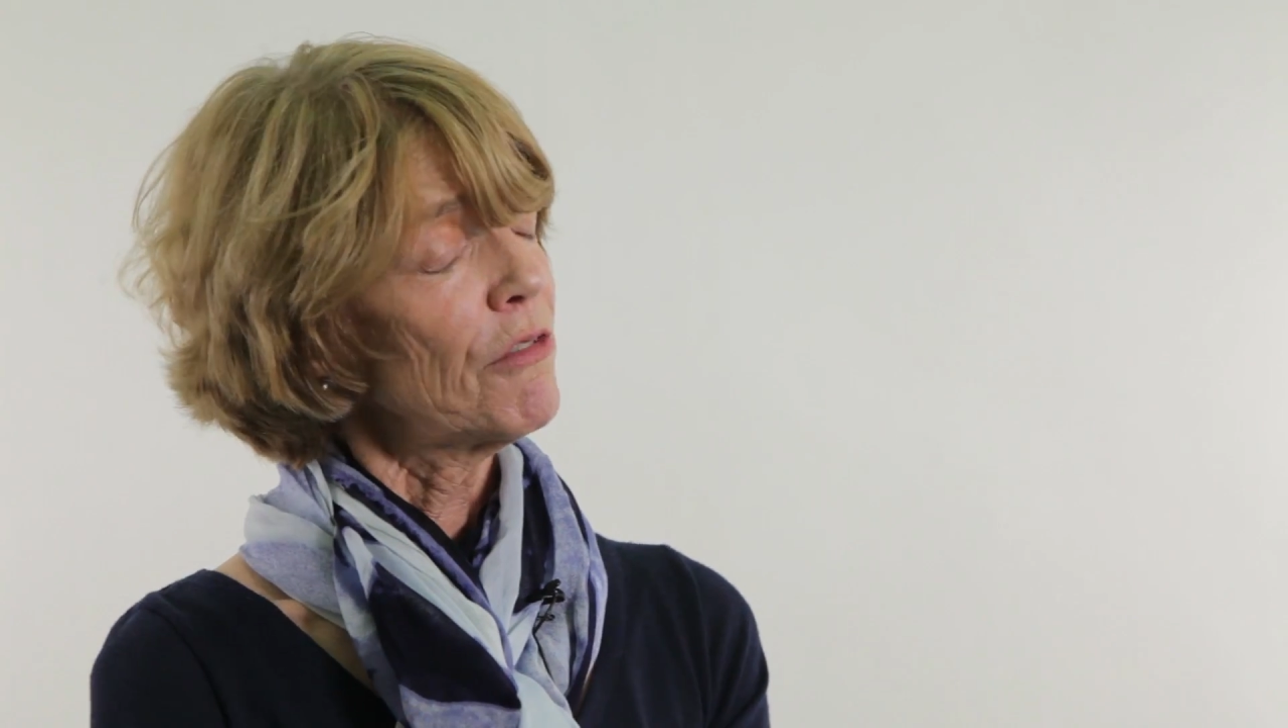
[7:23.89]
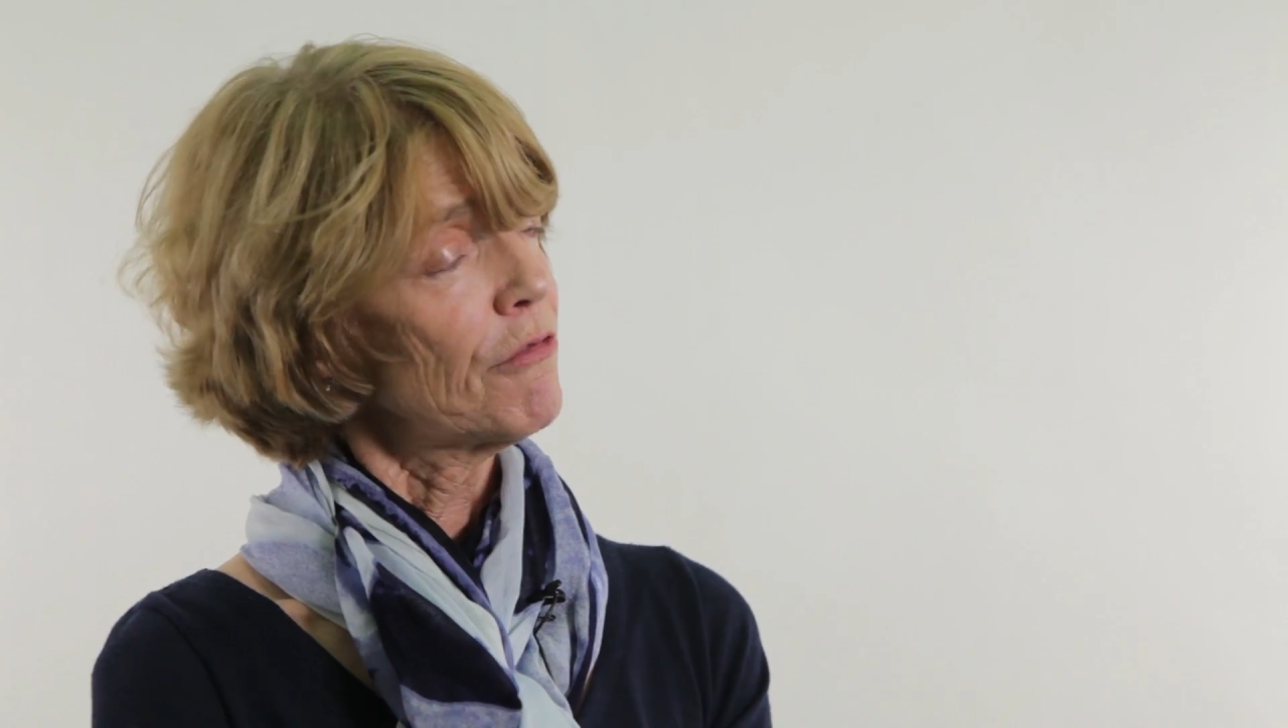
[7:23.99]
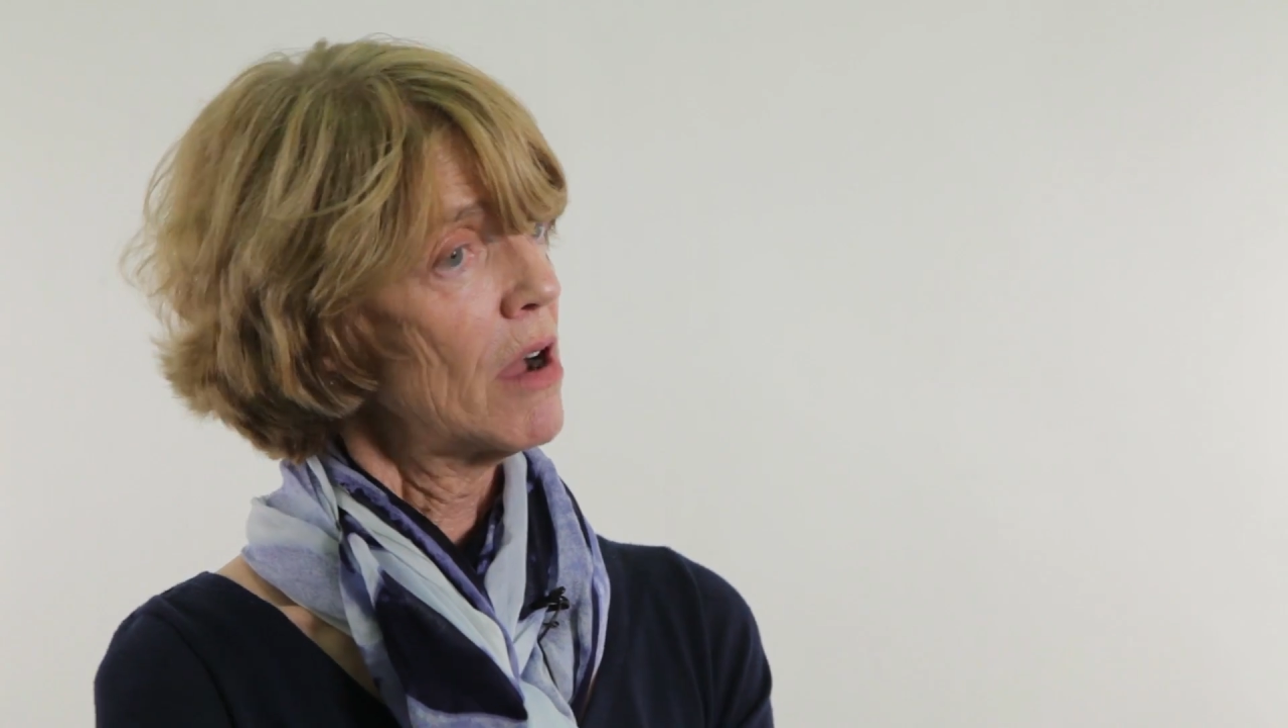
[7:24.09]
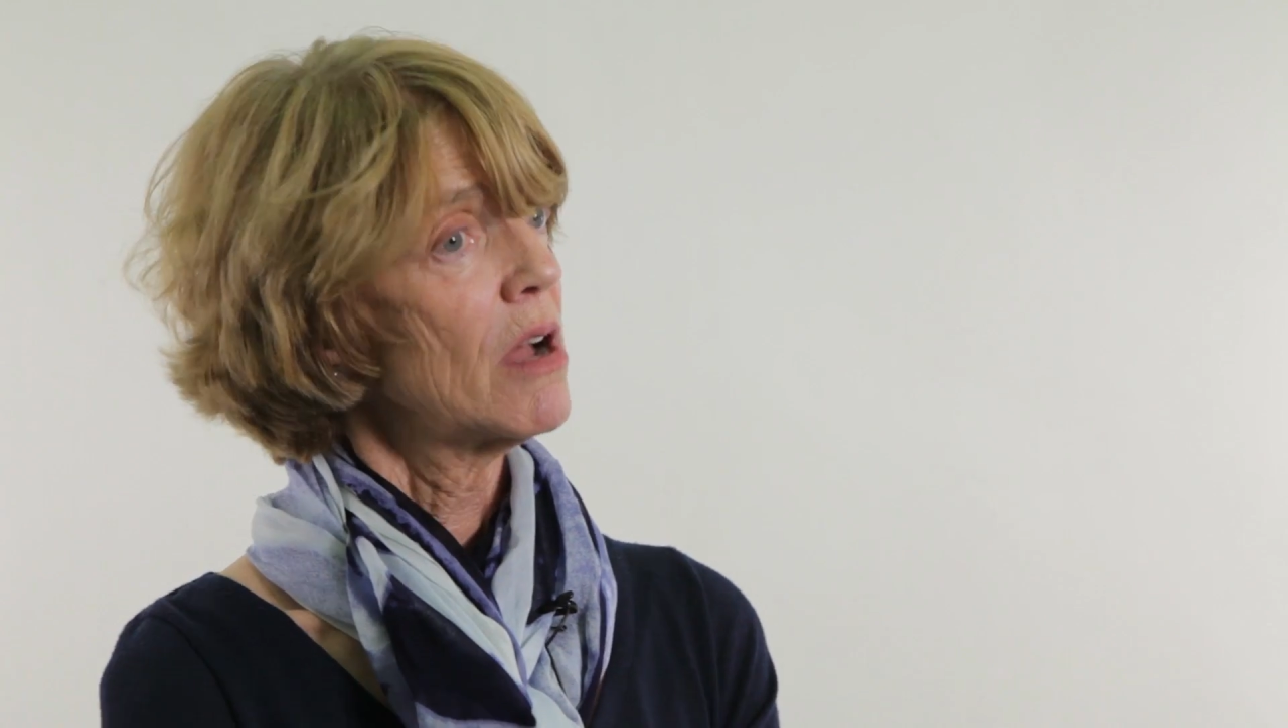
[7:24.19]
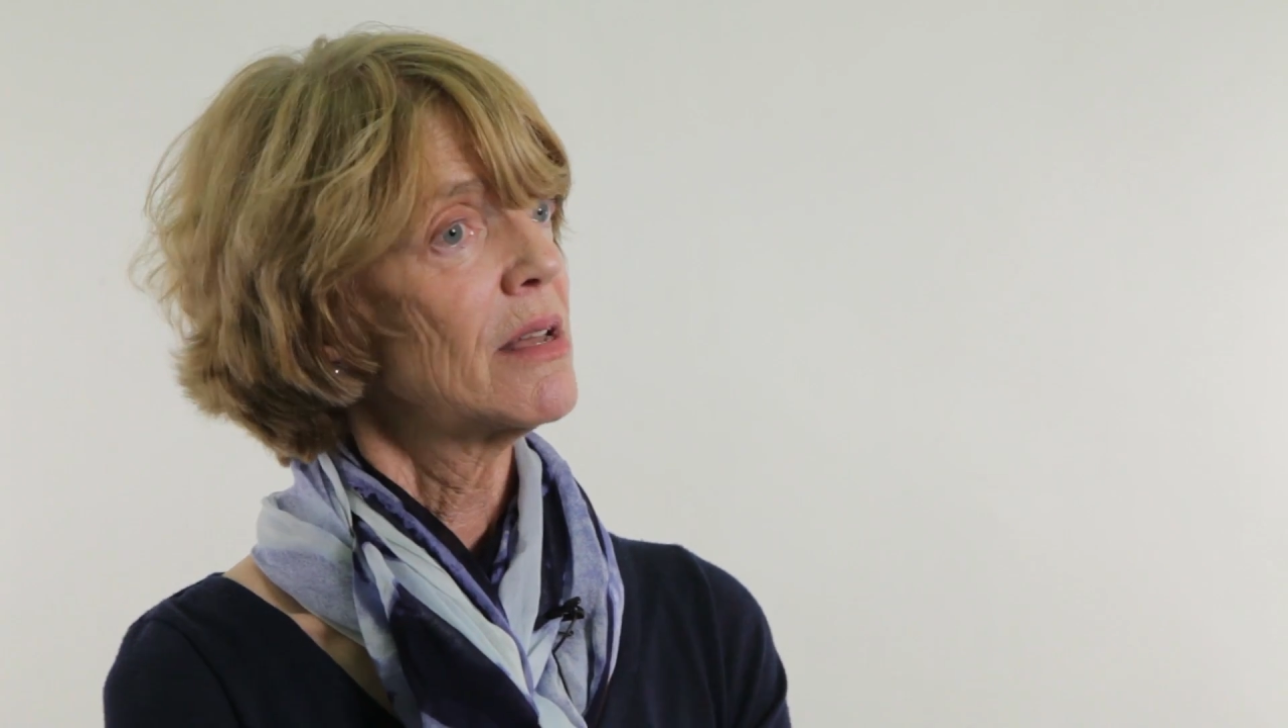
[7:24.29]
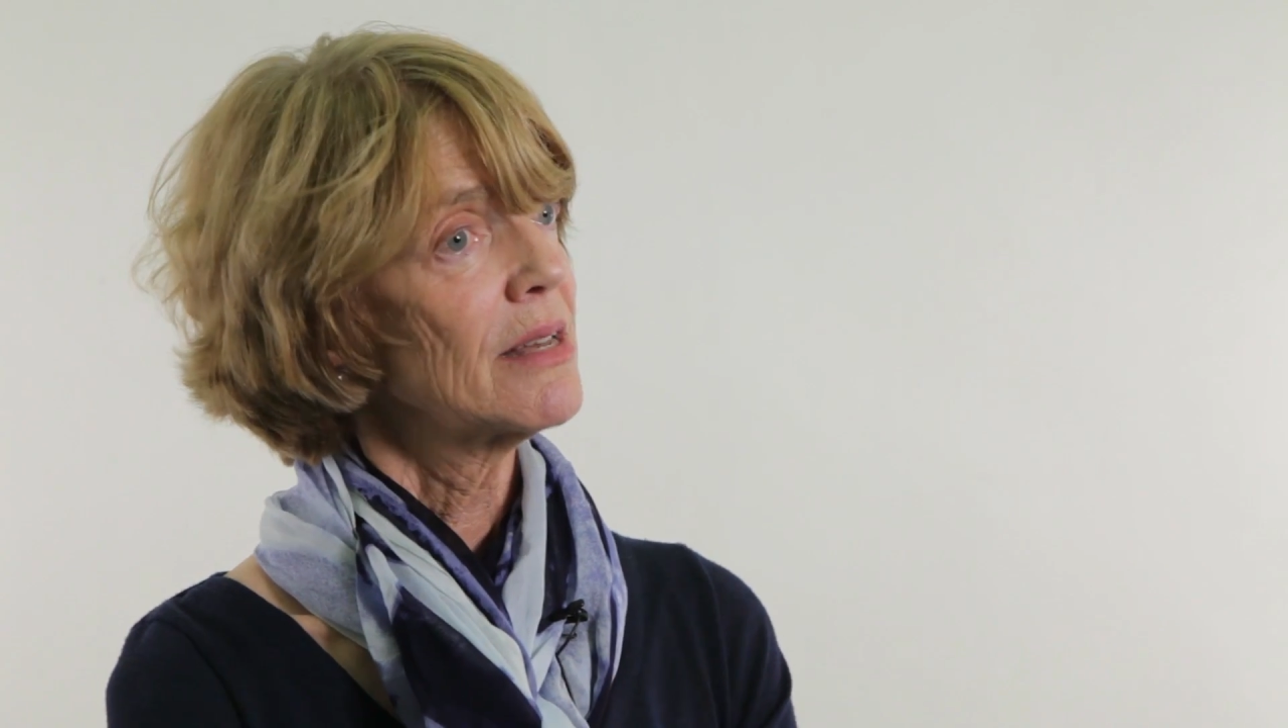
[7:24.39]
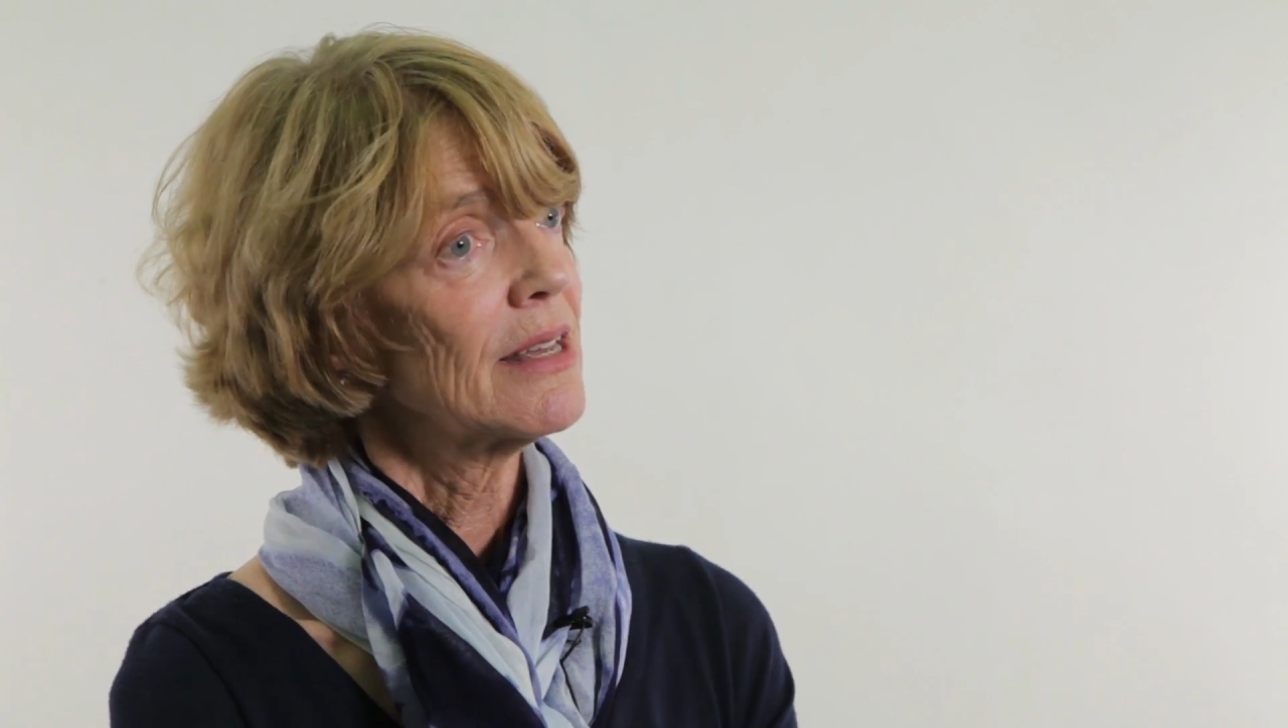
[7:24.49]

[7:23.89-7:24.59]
find